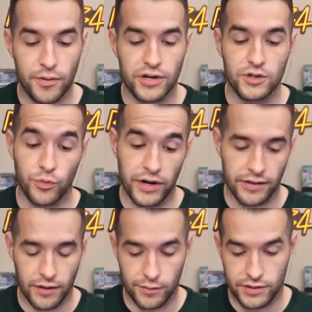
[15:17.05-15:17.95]
MRD's
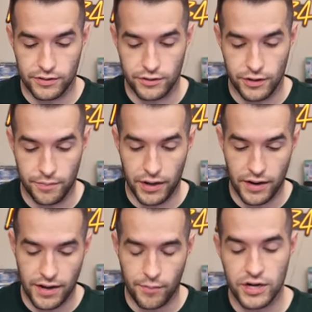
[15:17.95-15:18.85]
winning, though, which is good.
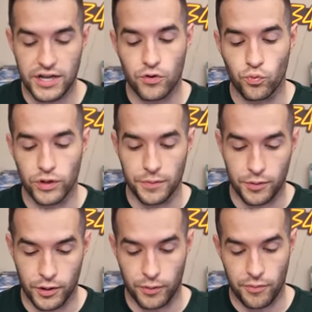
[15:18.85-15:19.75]
But MRD could really
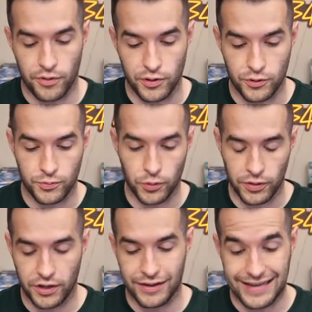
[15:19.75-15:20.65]
put it away with a huge pull
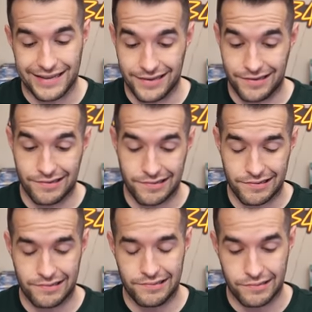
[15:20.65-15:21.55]
right here, like a Gate
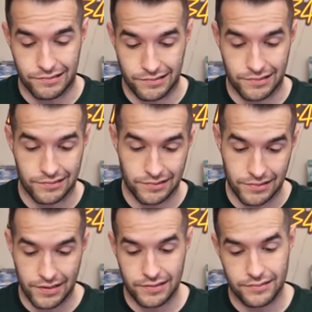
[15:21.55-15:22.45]
Guardian or a Thousand
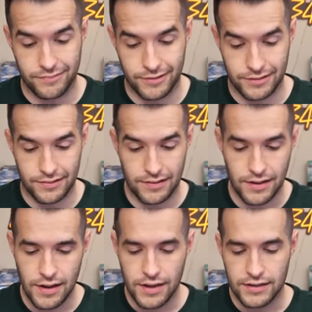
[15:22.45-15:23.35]
Dragons, something like that.
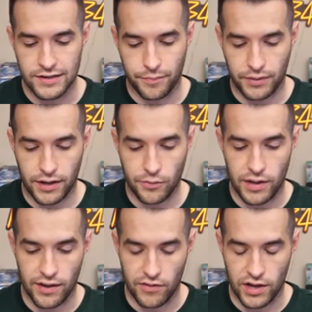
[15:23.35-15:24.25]
Stem back.
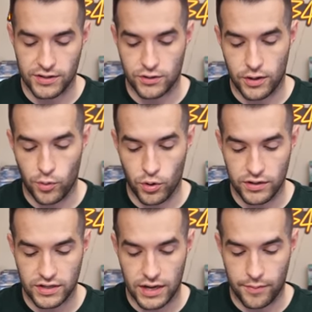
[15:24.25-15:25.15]
We have a
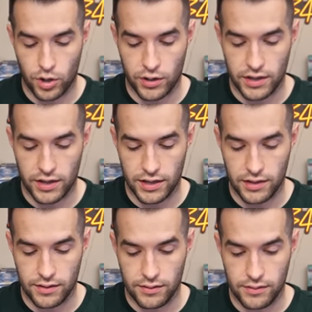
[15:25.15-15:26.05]
Starboy,
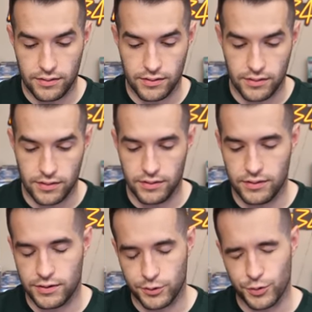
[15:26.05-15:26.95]
and...
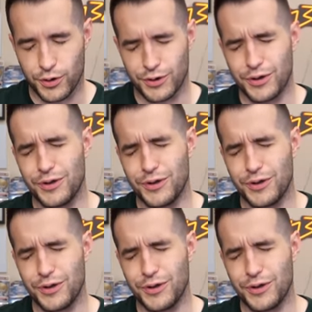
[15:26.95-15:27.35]
Destroyer